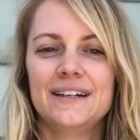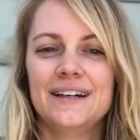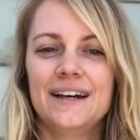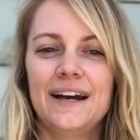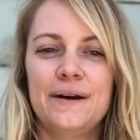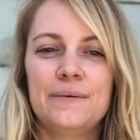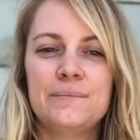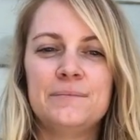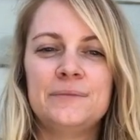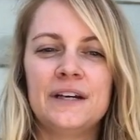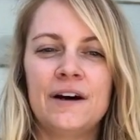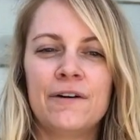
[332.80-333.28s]

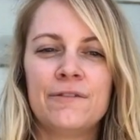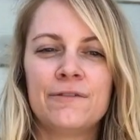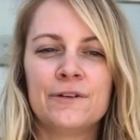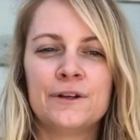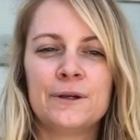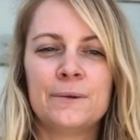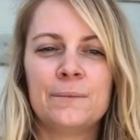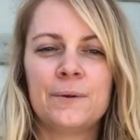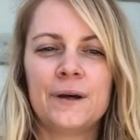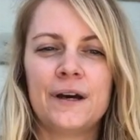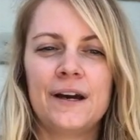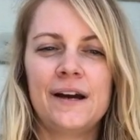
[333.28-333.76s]
am
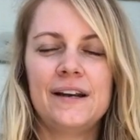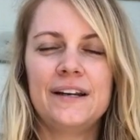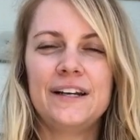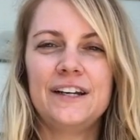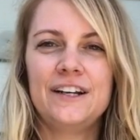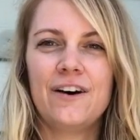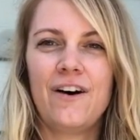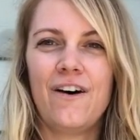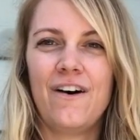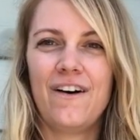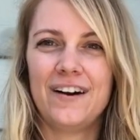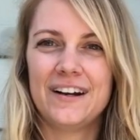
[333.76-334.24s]
definitely
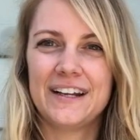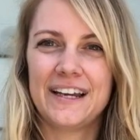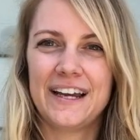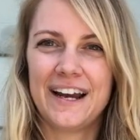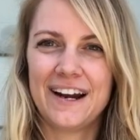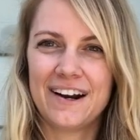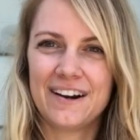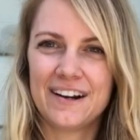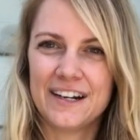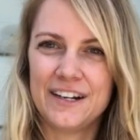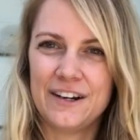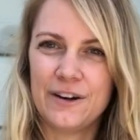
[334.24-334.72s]
planning on
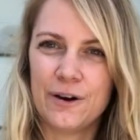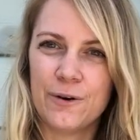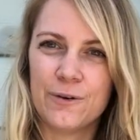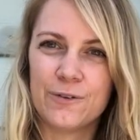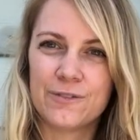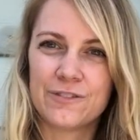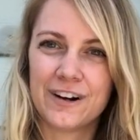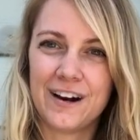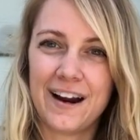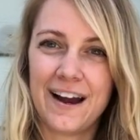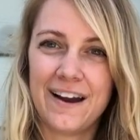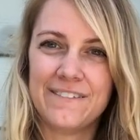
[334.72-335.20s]
carrying
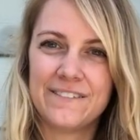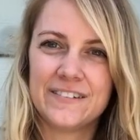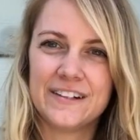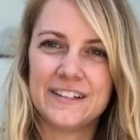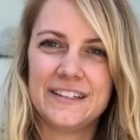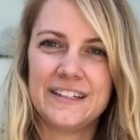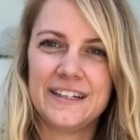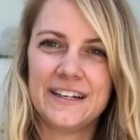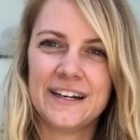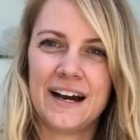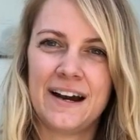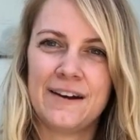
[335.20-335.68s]
over
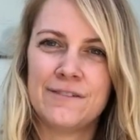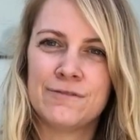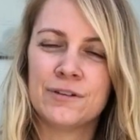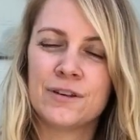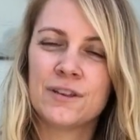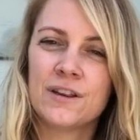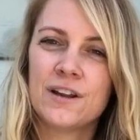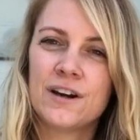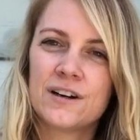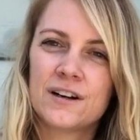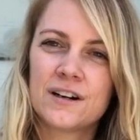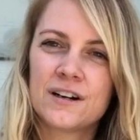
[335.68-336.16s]
everything I've
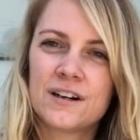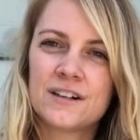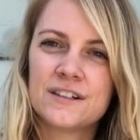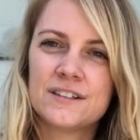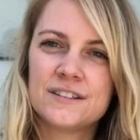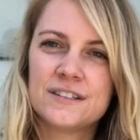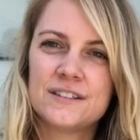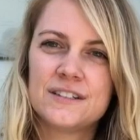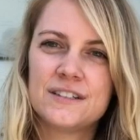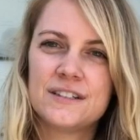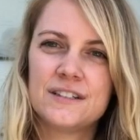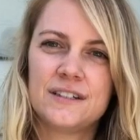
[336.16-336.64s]

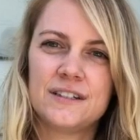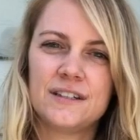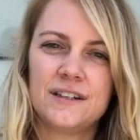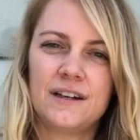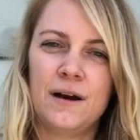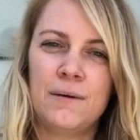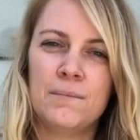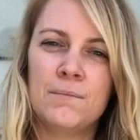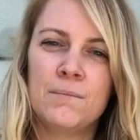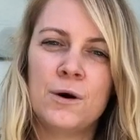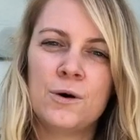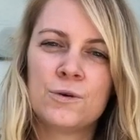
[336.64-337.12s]
learned
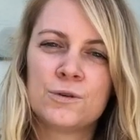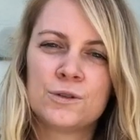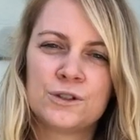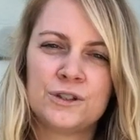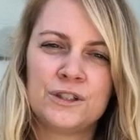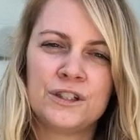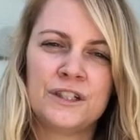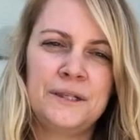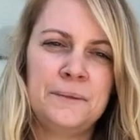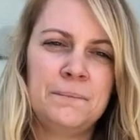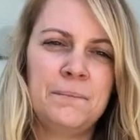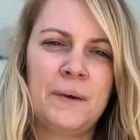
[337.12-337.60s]

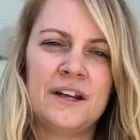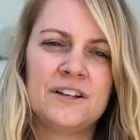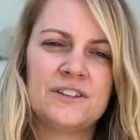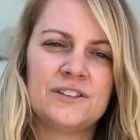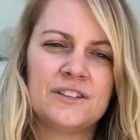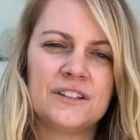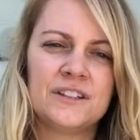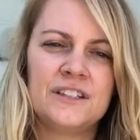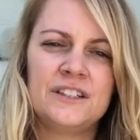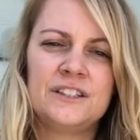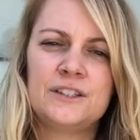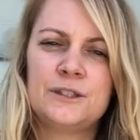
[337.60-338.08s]
emotionally,
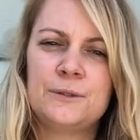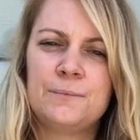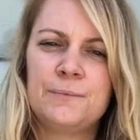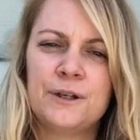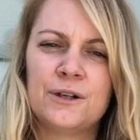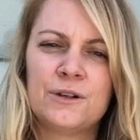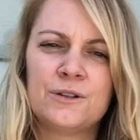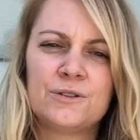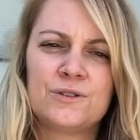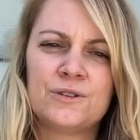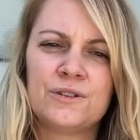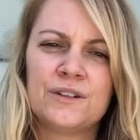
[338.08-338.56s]
mentally,
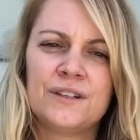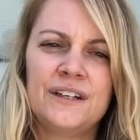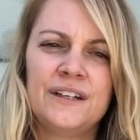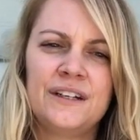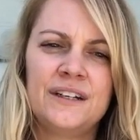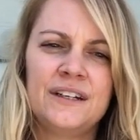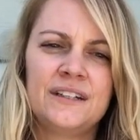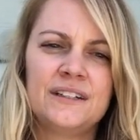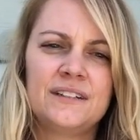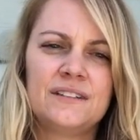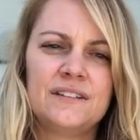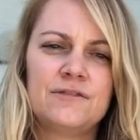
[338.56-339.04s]

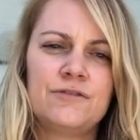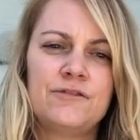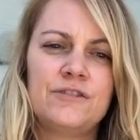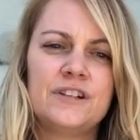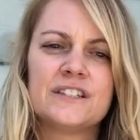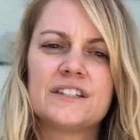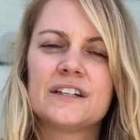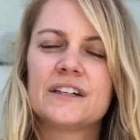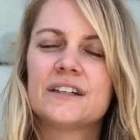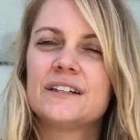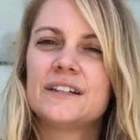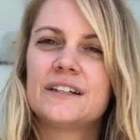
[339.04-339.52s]
spiritually,
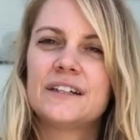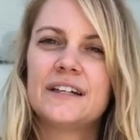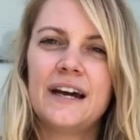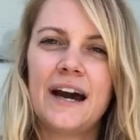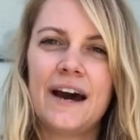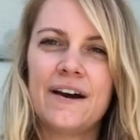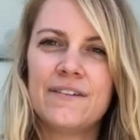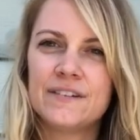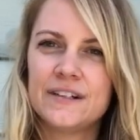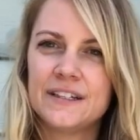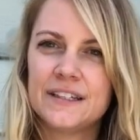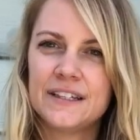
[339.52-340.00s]
physically,
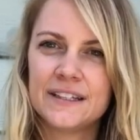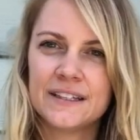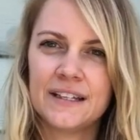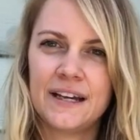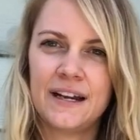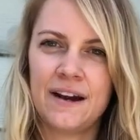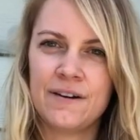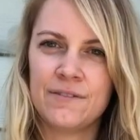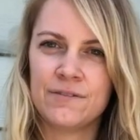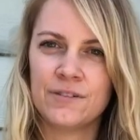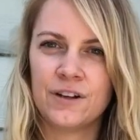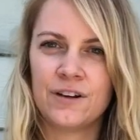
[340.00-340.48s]
everything
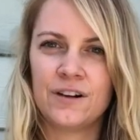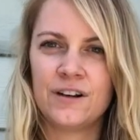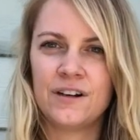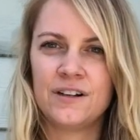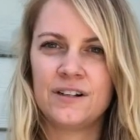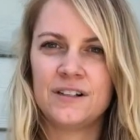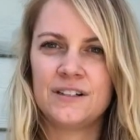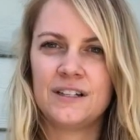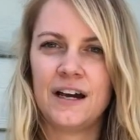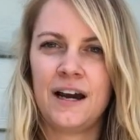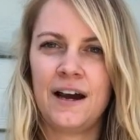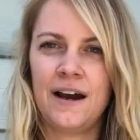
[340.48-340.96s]
that I've
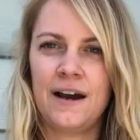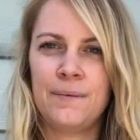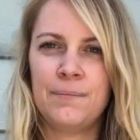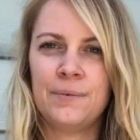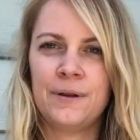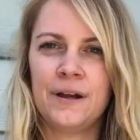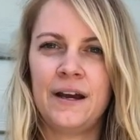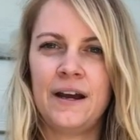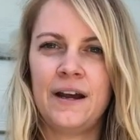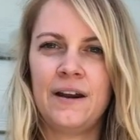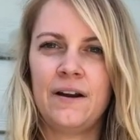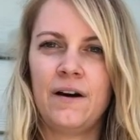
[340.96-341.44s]
learned. I
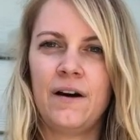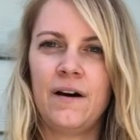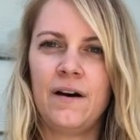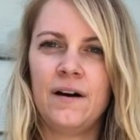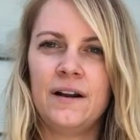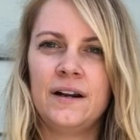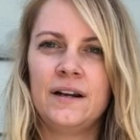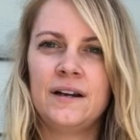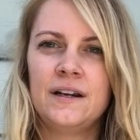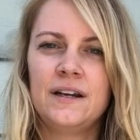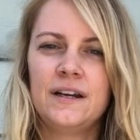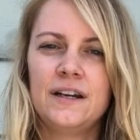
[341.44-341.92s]
plan
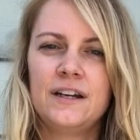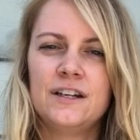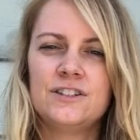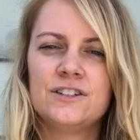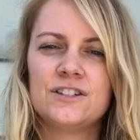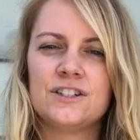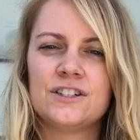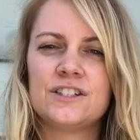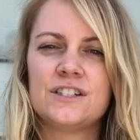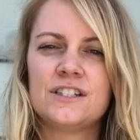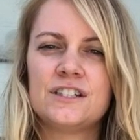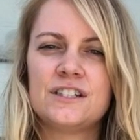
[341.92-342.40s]
on
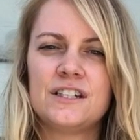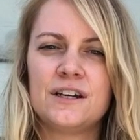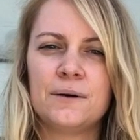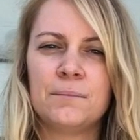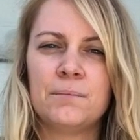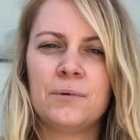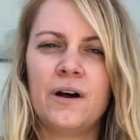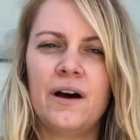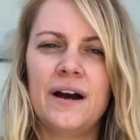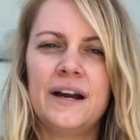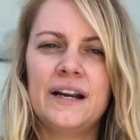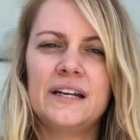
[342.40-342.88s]
just
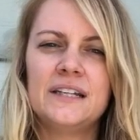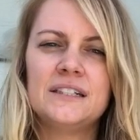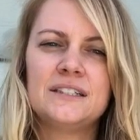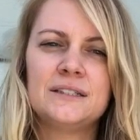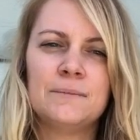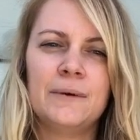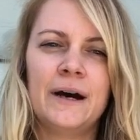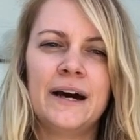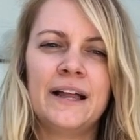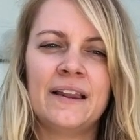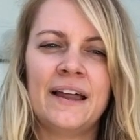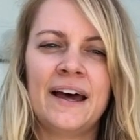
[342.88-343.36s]
applying it
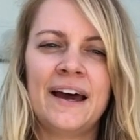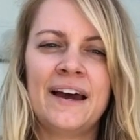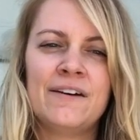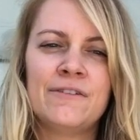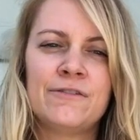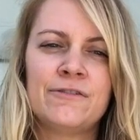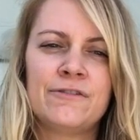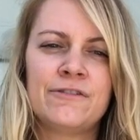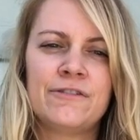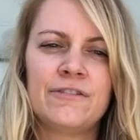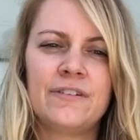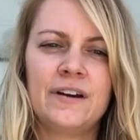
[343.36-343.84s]
to my life
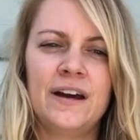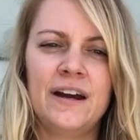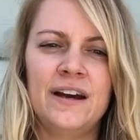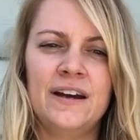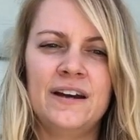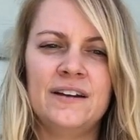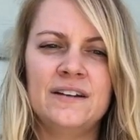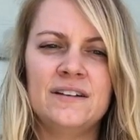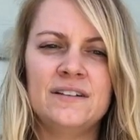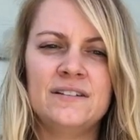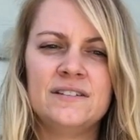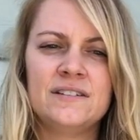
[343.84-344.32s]

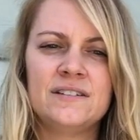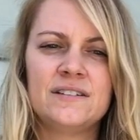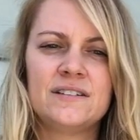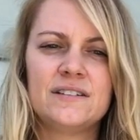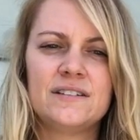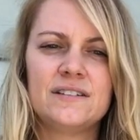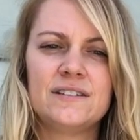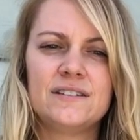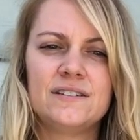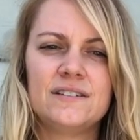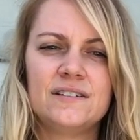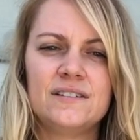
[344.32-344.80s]
and
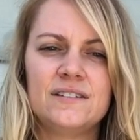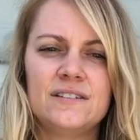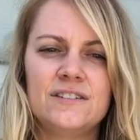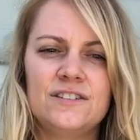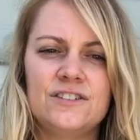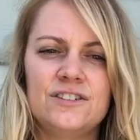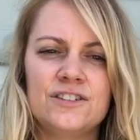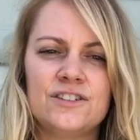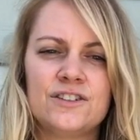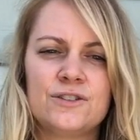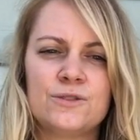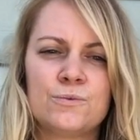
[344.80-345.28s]

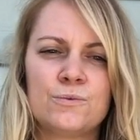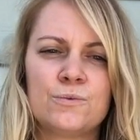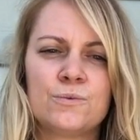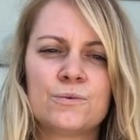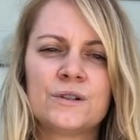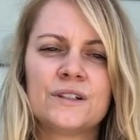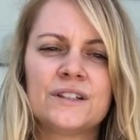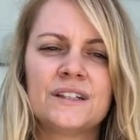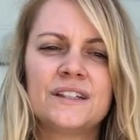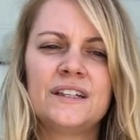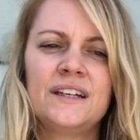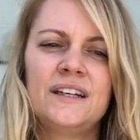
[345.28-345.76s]
just
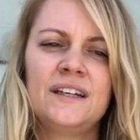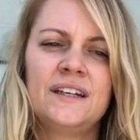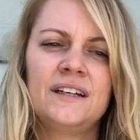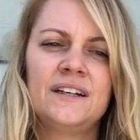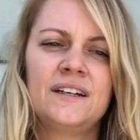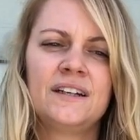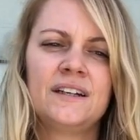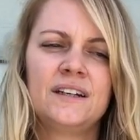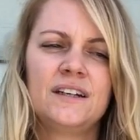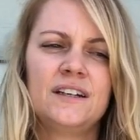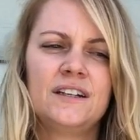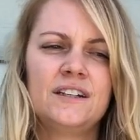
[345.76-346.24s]

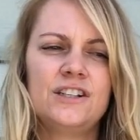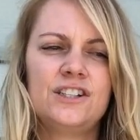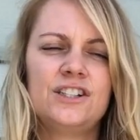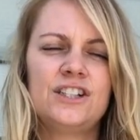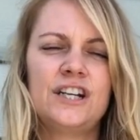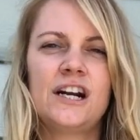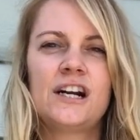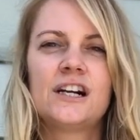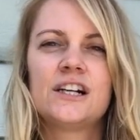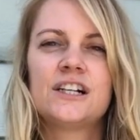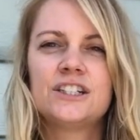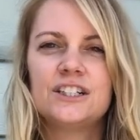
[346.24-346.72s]
really
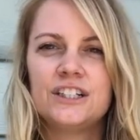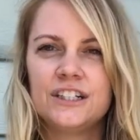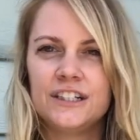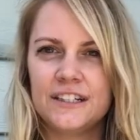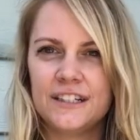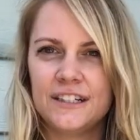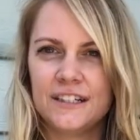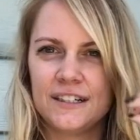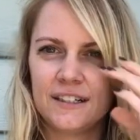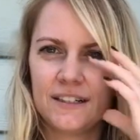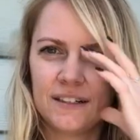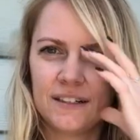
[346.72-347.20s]
cherishing